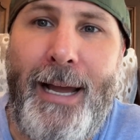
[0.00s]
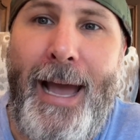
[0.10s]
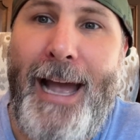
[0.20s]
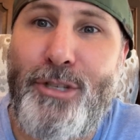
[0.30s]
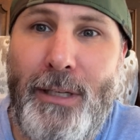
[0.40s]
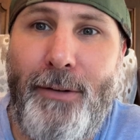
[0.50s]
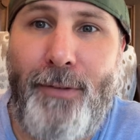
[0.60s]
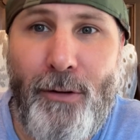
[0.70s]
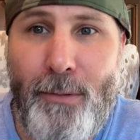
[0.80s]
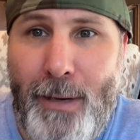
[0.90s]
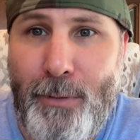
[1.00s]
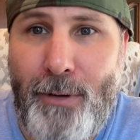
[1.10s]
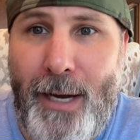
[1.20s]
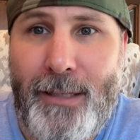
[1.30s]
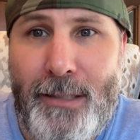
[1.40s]
Actually, if I remember
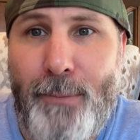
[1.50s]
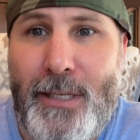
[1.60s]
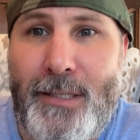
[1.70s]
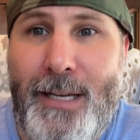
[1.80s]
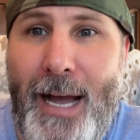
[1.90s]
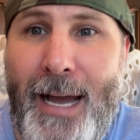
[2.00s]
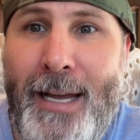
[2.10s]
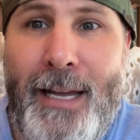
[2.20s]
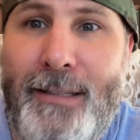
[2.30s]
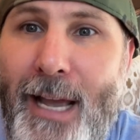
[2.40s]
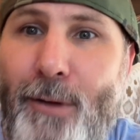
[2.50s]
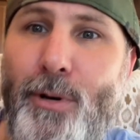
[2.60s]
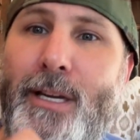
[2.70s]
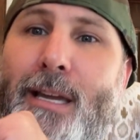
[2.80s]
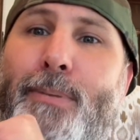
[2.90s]
right, in WCI, they were
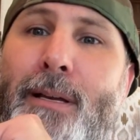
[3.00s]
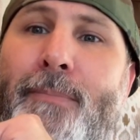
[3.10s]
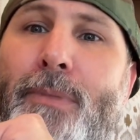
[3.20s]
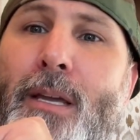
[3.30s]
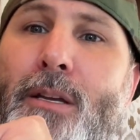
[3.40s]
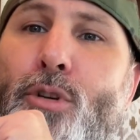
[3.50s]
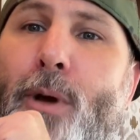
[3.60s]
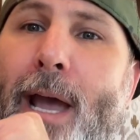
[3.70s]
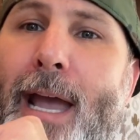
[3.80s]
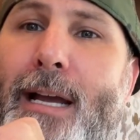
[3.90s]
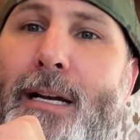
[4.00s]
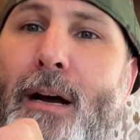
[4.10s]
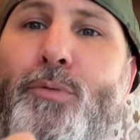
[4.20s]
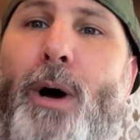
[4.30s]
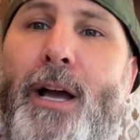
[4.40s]
keeping you
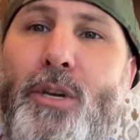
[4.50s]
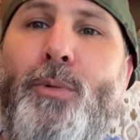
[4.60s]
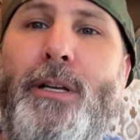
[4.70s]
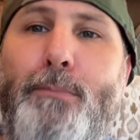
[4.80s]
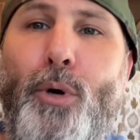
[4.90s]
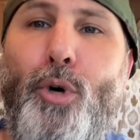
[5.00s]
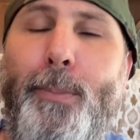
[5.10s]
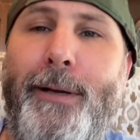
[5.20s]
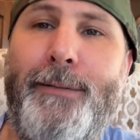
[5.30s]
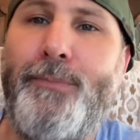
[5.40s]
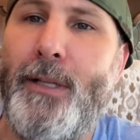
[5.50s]
handcuffed while you were in the bullpen.